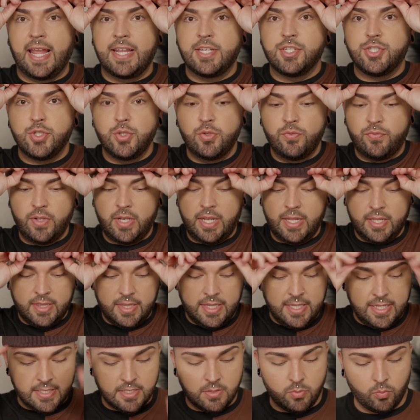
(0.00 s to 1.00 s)
I do feel like
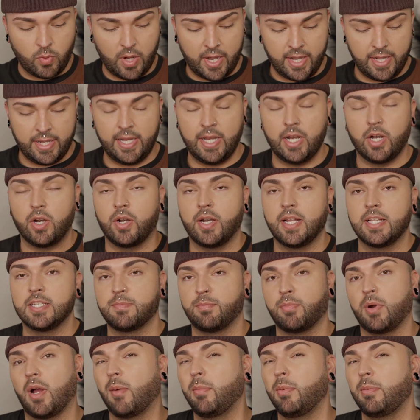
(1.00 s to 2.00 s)
this right here is
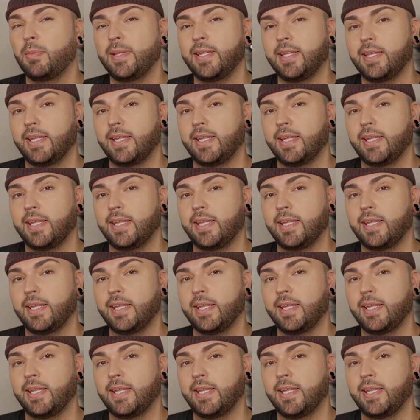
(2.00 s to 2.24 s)
probably